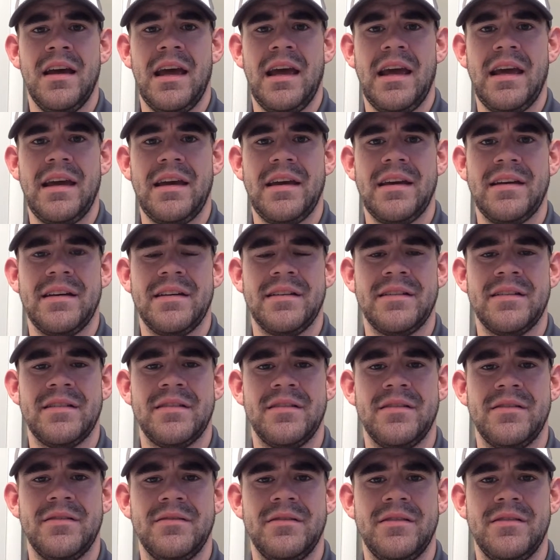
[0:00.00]
And
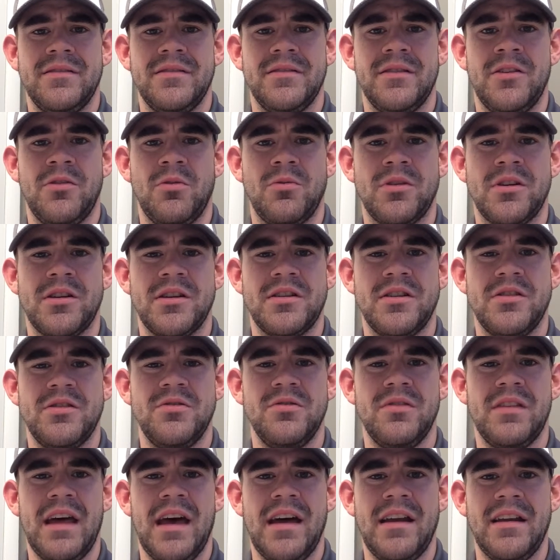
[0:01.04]
in order to
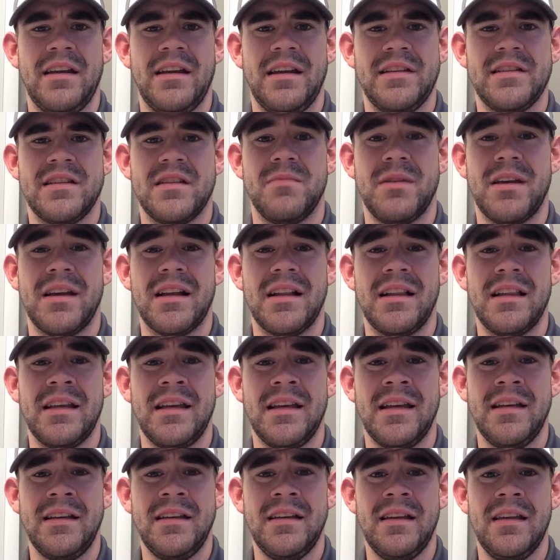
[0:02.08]
do that, it needs to be
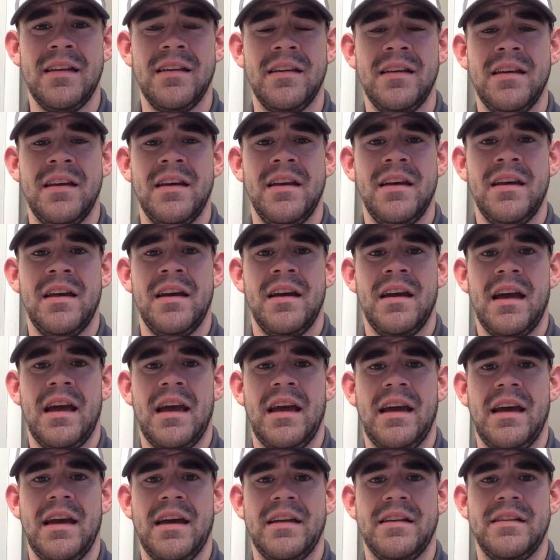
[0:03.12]
cleaned.
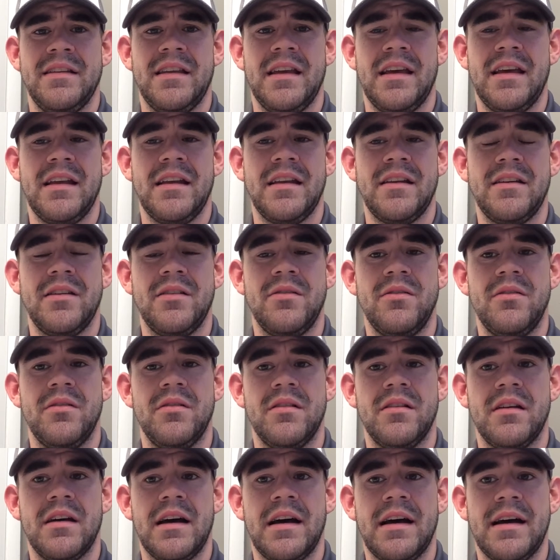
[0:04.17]
And then
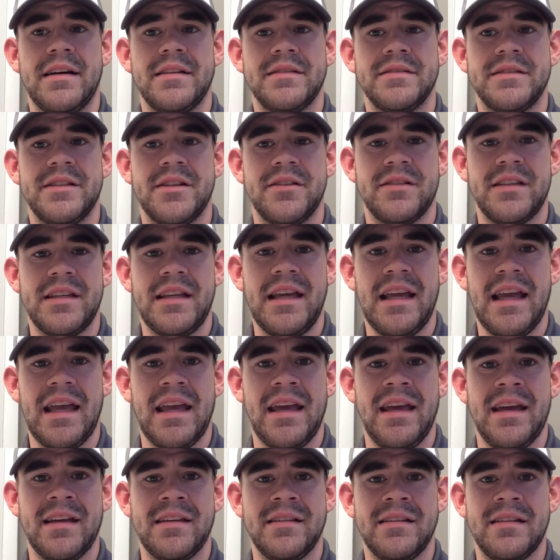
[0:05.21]
near the
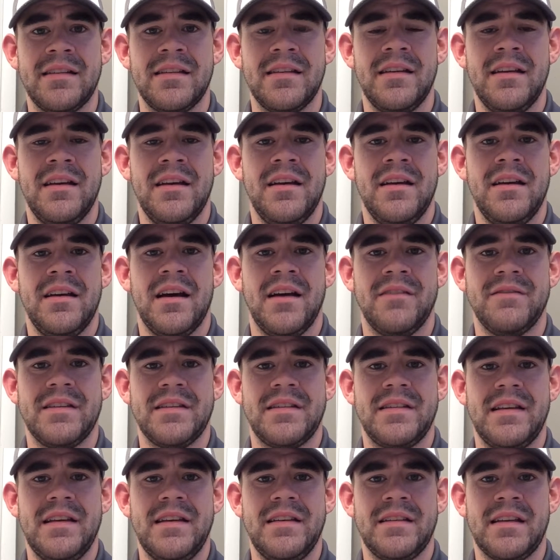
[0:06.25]
end of the
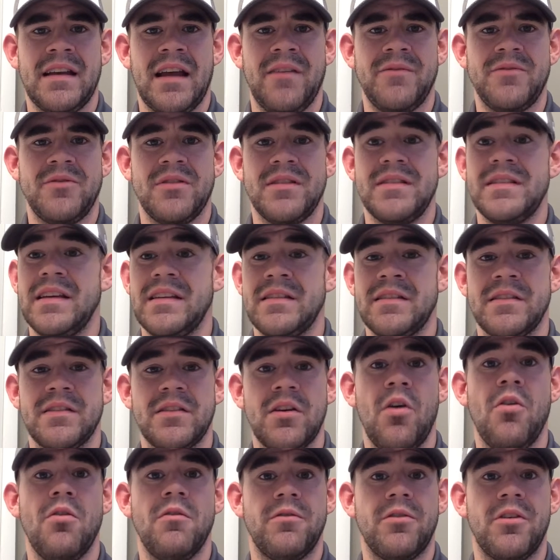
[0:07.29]
season, after the
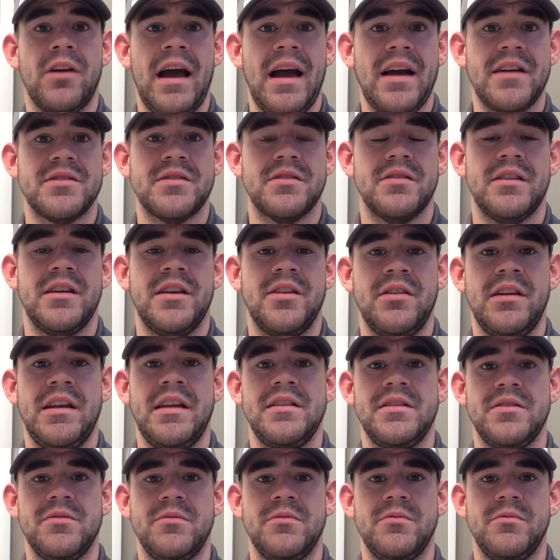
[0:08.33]
season's over, actually, you
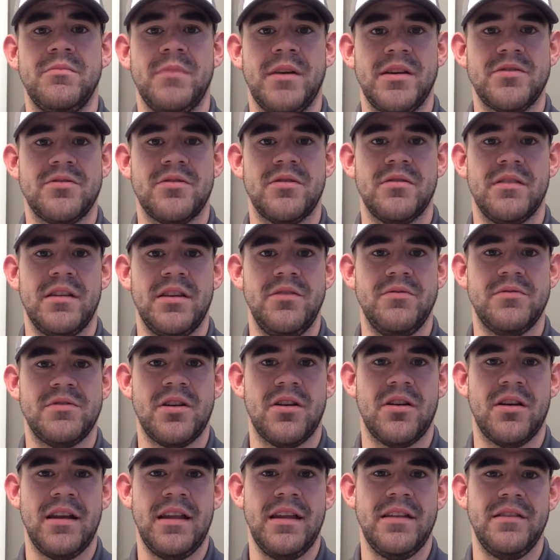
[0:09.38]
need to make sure that you
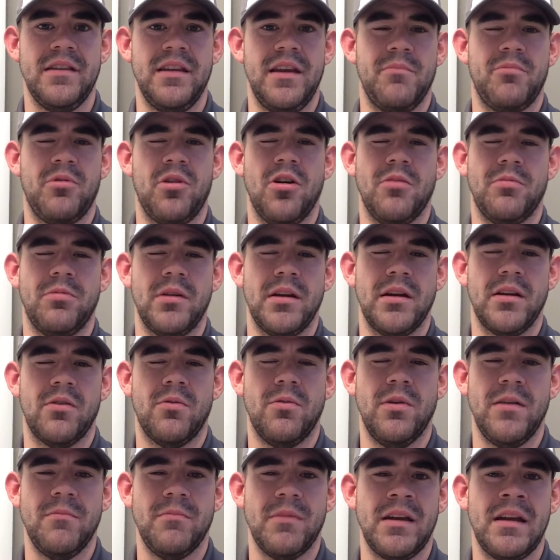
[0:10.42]
turn in the appropriate
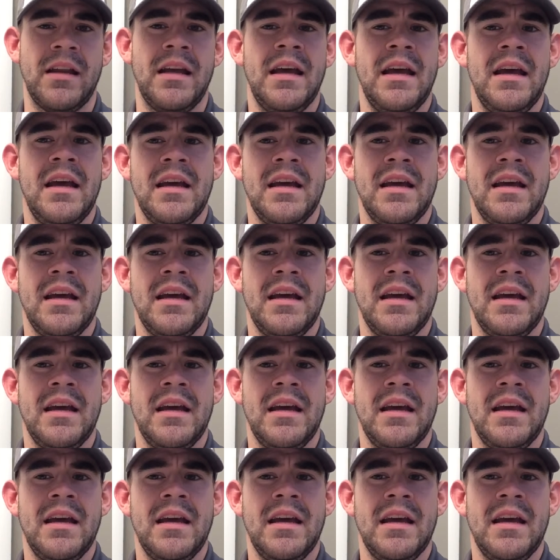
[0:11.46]
equipment.